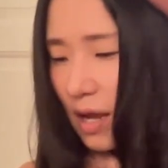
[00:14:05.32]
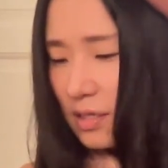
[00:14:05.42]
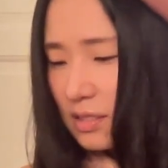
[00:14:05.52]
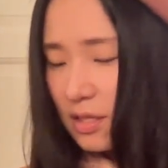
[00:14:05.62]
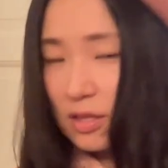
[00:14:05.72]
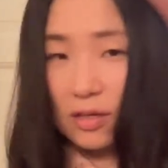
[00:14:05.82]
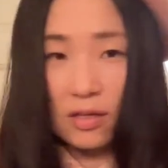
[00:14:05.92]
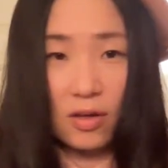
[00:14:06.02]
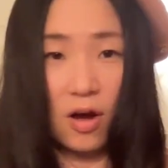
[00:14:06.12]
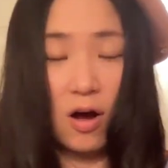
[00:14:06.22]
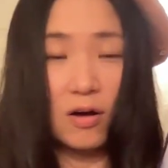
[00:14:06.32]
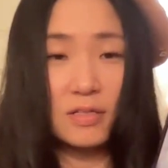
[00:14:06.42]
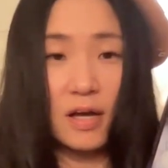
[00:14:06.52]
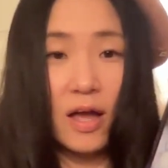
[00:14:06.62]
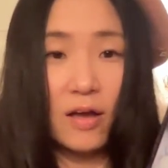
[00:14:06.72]
actually the
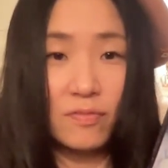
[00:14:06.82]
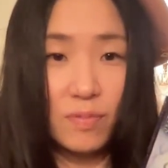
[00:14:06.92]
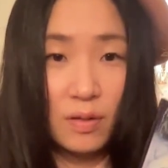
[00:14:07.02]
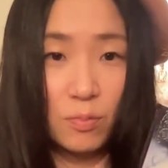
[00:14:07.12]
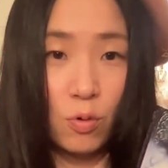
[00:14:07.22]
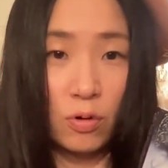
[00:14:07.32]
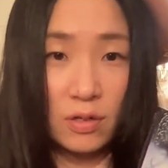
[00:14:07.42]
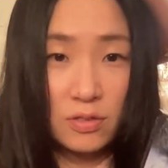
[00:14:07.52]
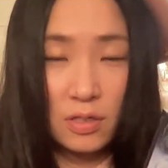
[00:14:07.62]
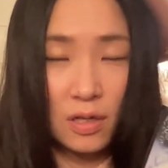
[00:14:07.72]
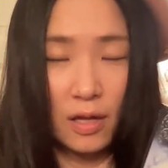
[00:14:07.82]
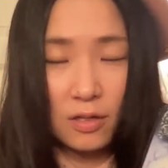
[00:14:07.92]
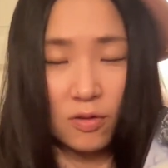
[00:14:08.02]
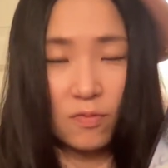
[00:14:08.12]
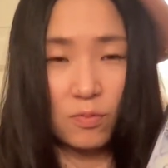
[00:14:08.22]
cards I have been more
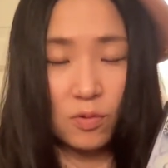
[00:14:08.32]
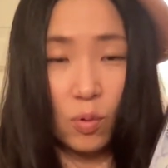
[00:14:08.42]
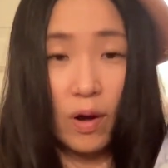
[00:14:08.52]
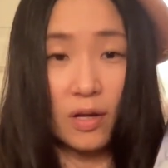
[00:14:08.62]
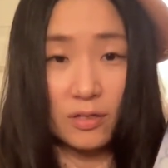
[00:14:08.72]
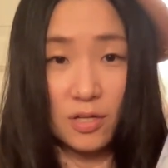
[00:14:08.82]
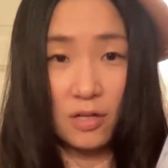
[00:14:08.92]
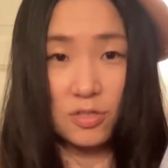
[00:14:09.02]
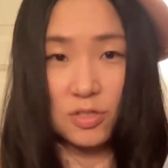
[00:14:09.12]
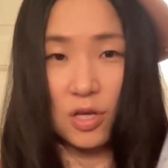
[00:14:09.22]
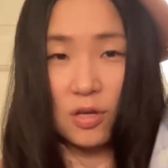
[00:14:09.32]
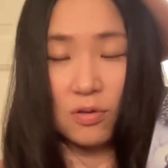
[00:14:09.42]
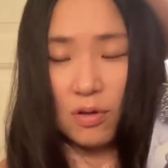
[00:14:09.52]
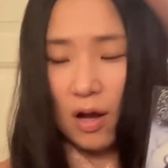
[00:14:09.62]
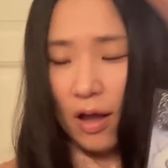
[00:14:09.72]
quite attached
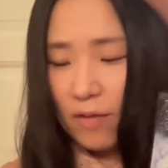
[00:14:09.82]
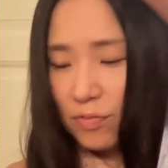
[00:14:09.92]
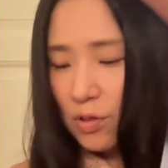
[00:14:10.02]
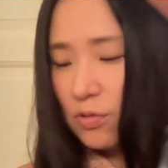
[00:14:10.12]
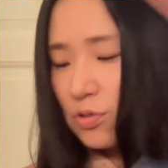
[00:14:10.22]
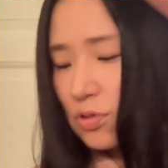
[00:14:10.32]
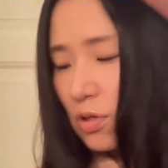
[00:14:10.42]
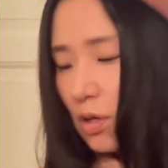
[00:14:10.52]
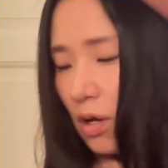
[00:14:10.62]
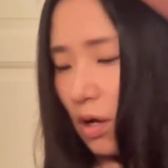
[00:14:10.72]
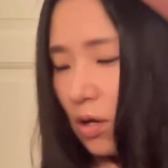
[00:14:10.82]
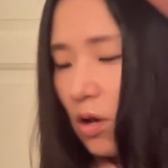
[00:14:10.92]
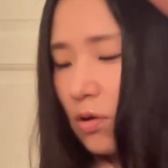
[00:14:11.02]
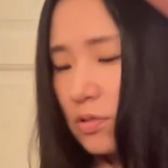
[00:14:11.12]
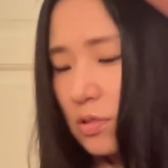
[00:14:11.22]
to. I have used a
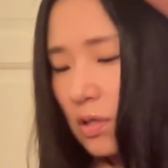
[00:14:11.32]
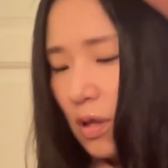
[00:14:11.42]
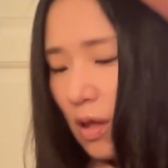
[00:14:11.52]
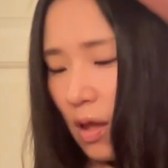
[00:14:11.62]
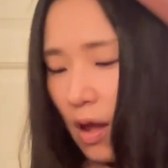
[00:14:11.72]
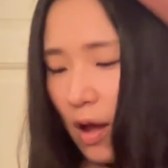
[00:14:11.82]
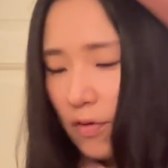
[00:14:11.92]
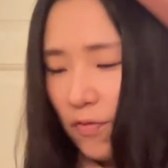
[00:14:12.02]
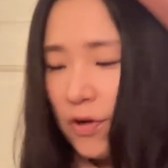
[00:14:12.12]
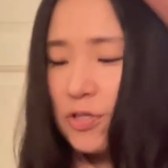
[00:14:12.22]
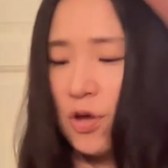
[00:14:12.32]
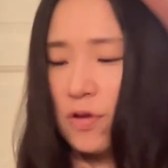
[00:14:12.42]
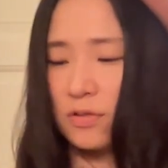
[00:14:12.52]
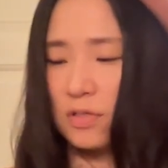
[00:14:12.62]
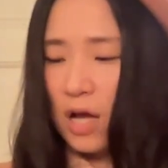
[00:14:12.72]
lot at a very
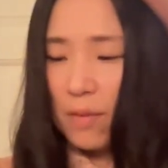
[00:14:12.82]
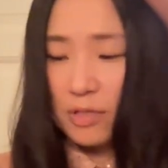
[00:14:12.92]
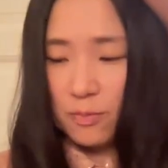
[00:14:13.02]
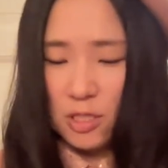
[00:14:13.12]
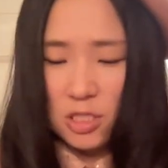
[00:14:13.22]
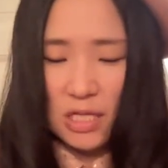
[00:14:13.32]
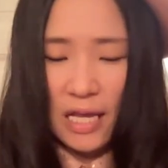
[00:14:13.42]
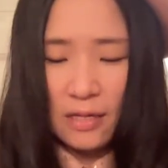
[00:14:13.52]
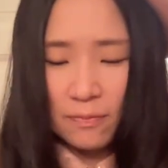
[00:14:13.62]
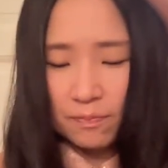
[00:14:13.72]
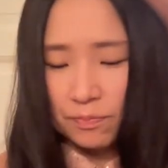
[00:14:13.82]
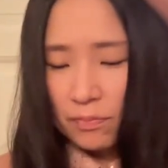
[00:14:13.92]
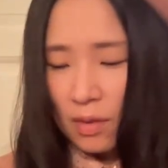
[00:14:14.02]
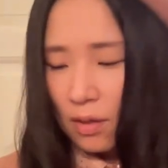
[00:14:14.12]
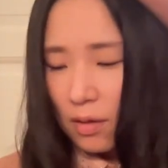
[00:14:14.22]
certain time, especially.
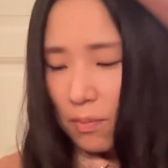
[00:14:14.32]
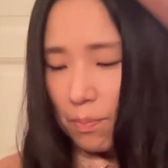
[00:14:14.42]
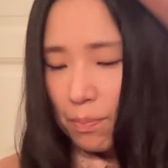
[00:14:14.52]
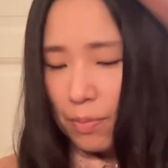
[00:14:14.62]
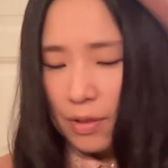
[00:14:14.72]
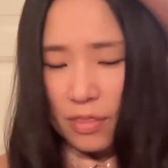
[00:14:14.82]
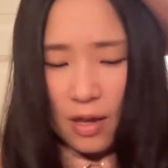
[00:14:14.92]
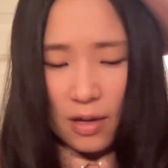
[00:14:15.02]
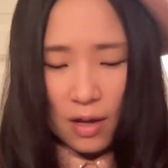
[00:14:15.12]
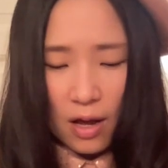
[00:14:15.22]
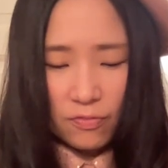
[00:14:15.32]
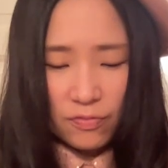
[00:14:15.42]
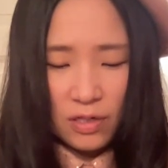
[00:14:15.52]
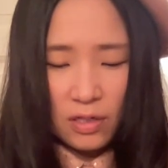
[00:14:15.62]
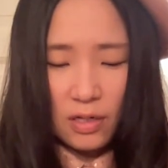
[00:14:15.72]
But then I
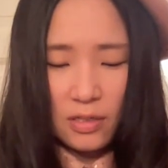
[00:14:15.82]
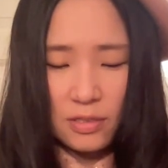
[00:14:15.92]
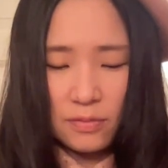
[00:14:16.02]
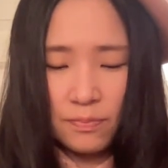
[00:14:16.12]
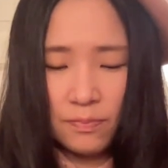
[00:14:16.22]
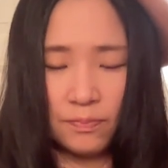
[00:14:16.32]
realized,